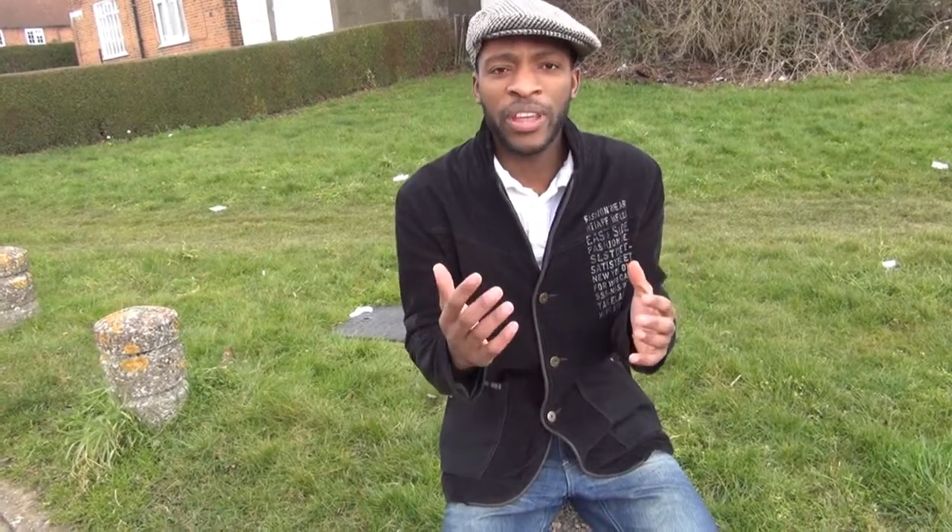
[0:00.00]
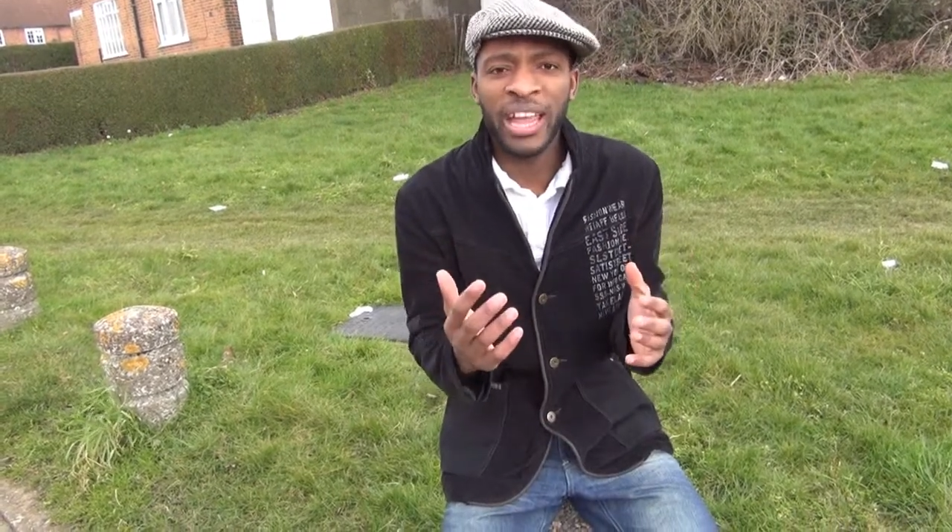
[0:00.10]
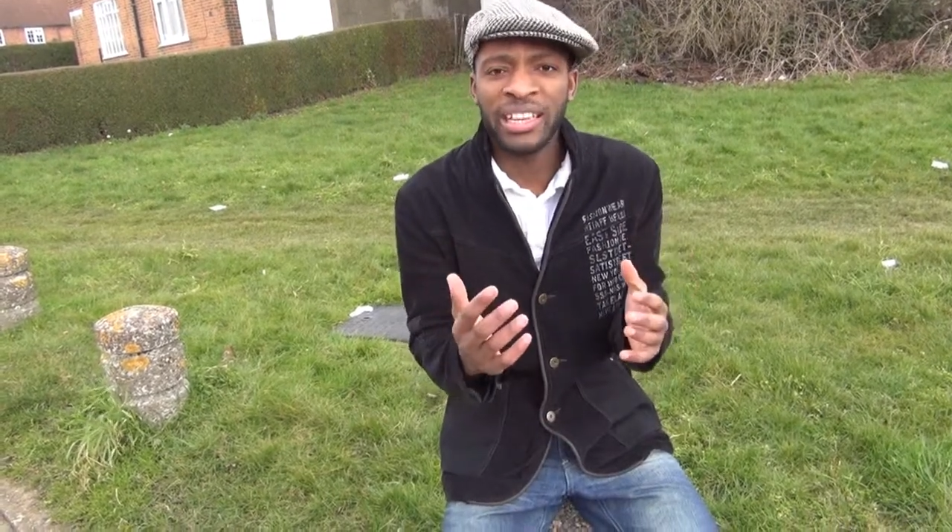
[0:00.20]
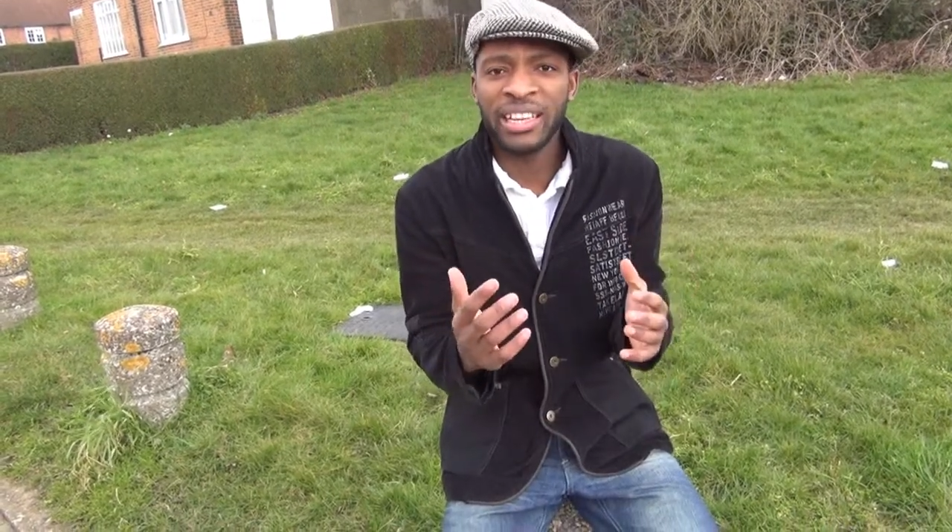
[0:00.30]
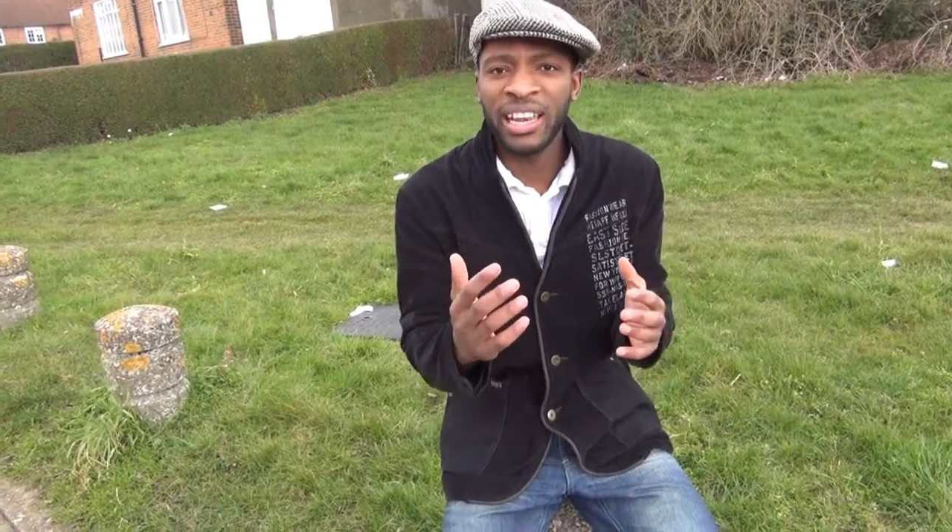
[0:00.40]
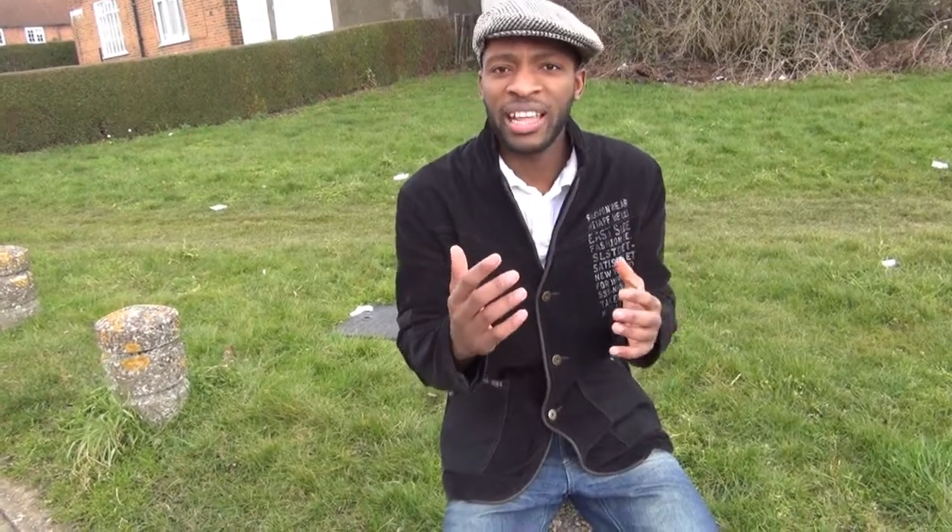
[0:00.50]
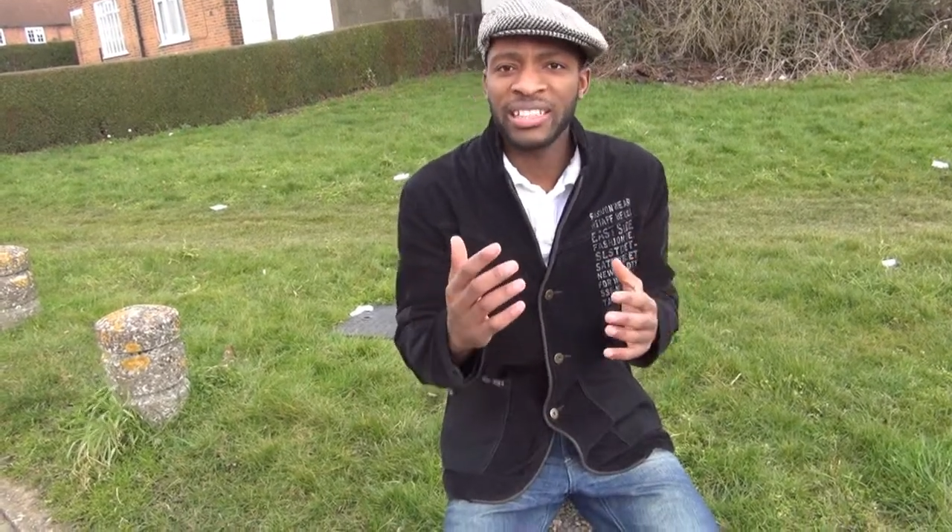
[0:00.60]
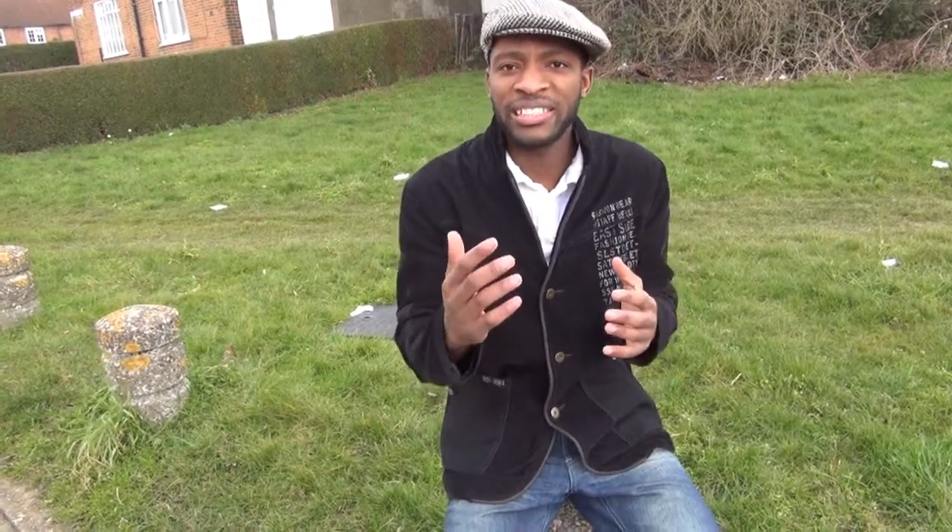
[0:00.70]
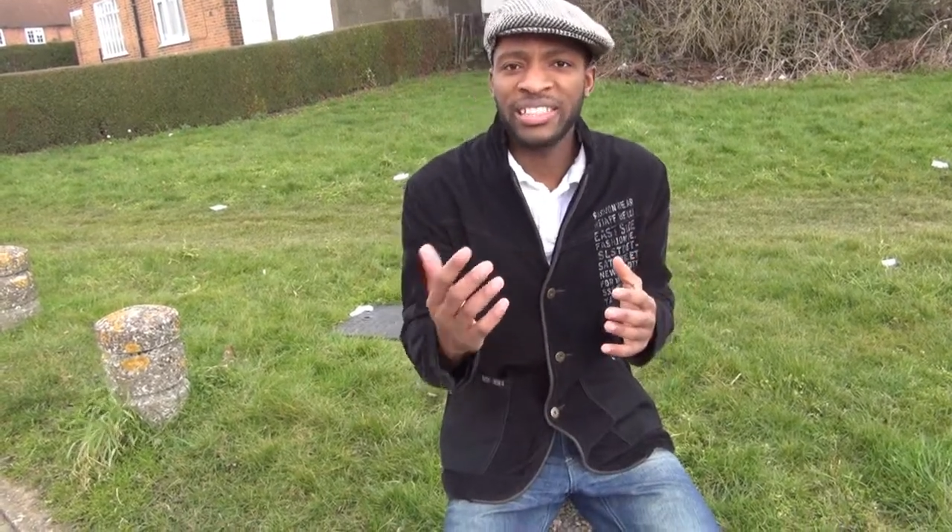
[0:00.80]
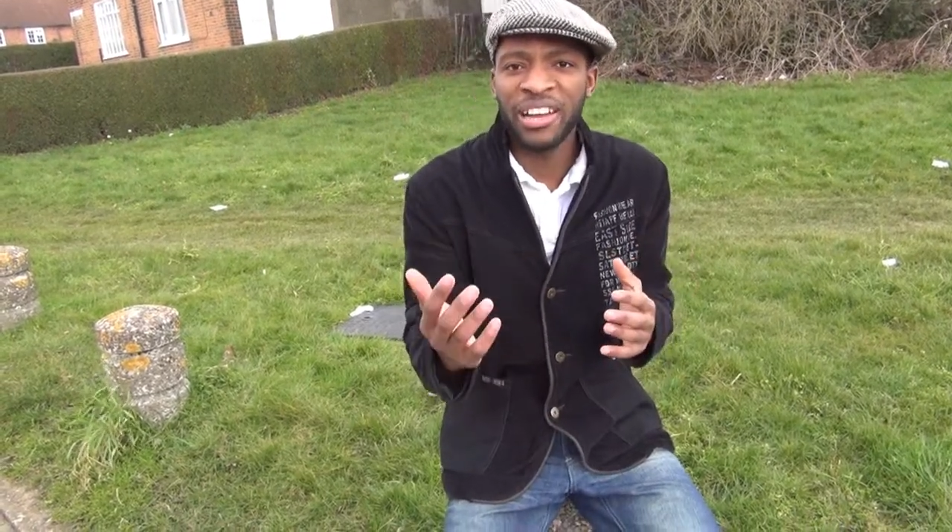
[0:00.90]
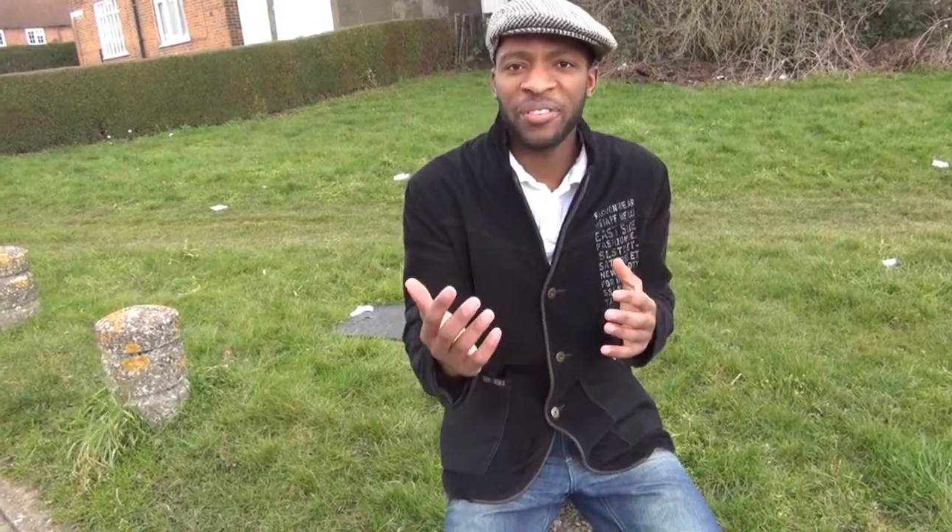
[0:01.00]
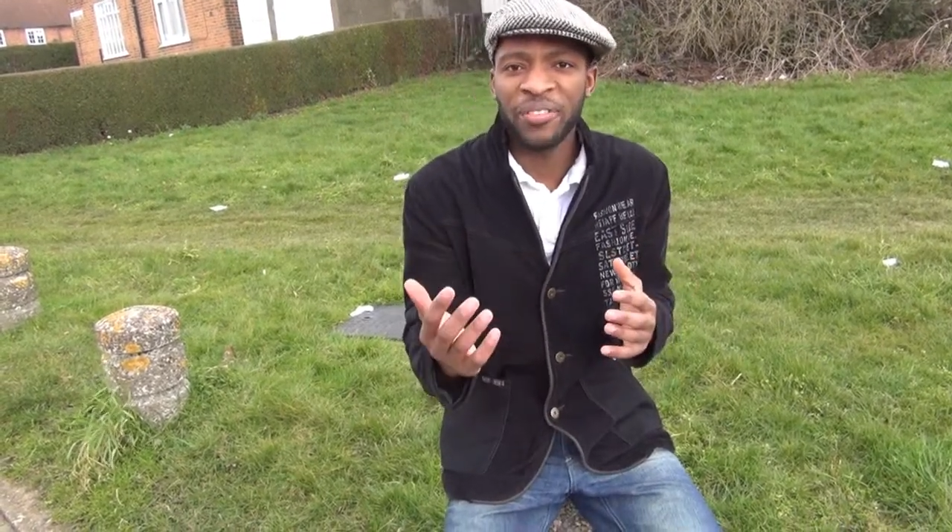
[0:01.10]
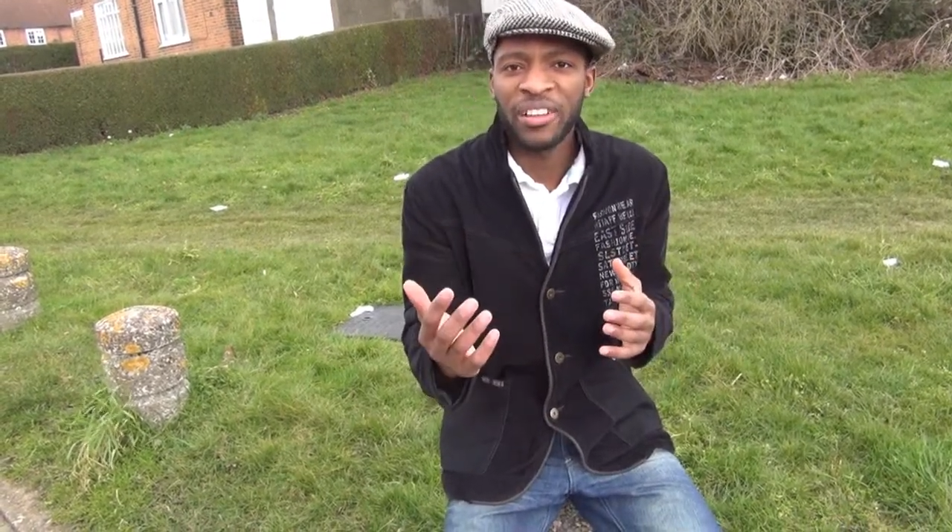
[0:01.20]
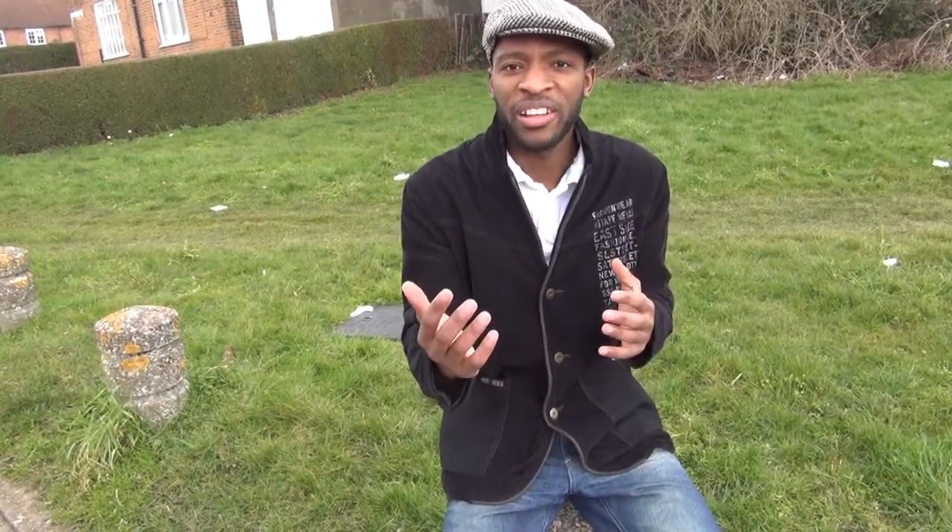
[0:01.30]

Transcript: getting the latest stuff,